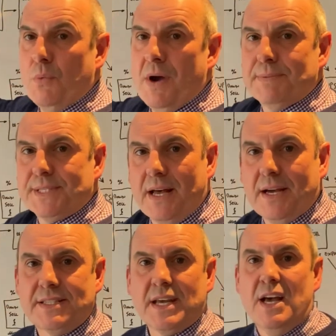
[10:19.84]

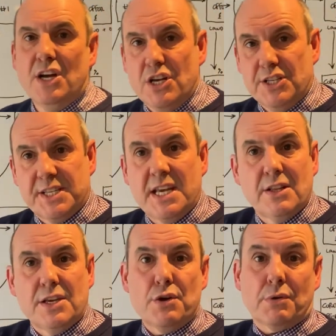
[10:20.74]
website, seen
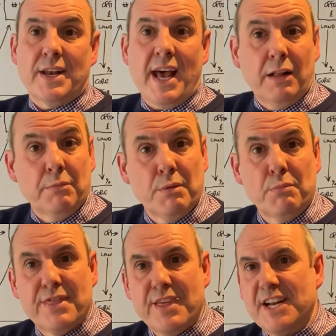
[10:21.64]
that you can help them
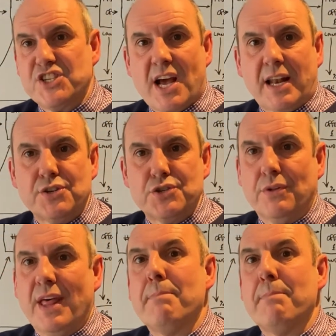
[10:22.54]
with their challenge or their